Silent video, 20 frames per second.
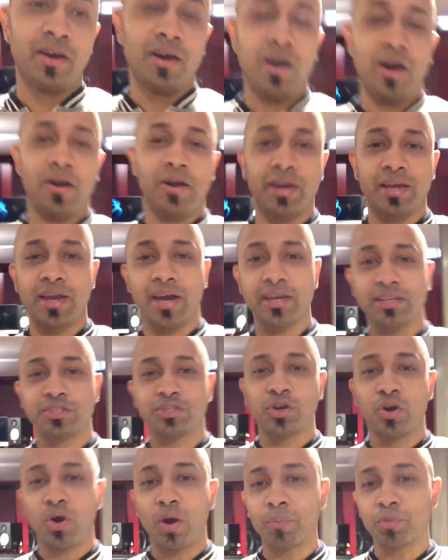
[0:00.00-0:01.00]
All right, guys,
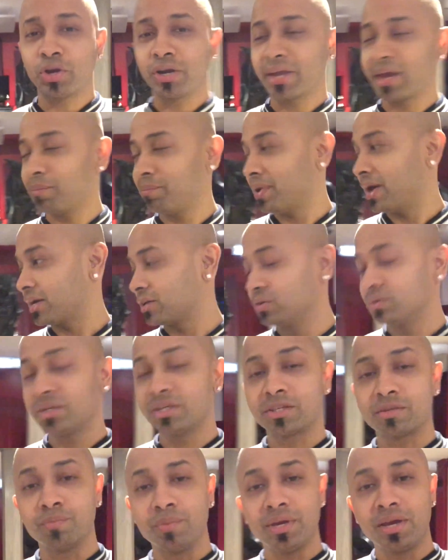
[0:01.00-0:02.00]
so I'm going to get back to
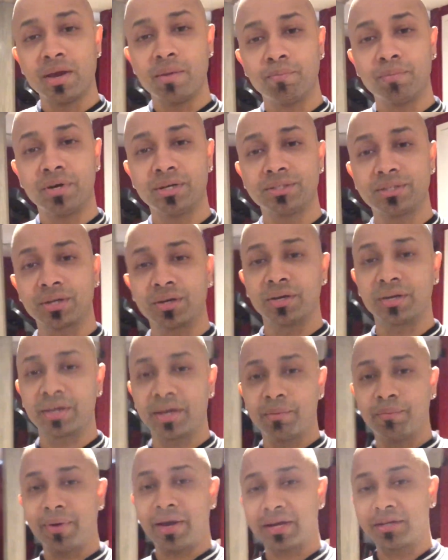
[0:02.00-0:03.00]
this. Me and Buds are going to
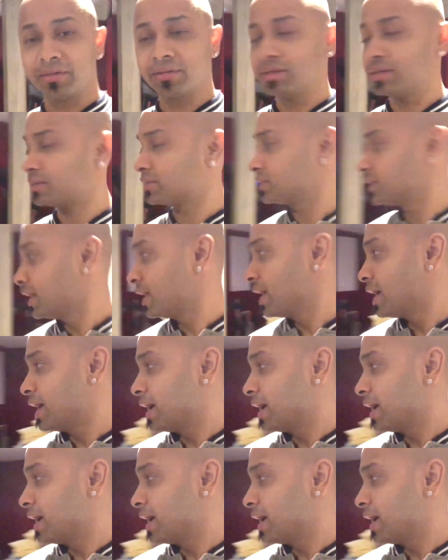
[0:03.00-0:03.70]
get back to this.